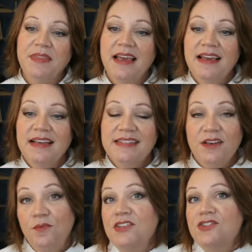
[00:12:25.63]
So
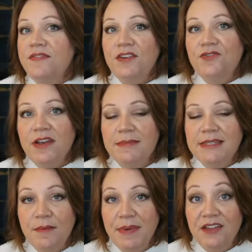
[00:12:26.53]
which of your dreams
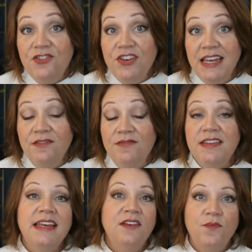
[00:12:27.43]
can be achieved
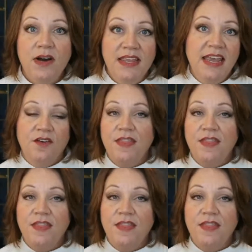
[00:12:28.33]
in 1 year?